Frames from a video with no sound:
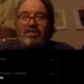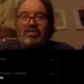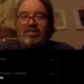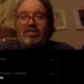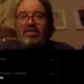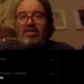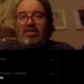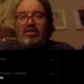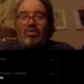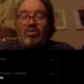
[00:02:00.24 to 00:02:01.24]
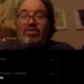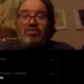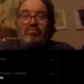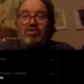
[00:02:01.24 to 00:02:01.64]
because they want them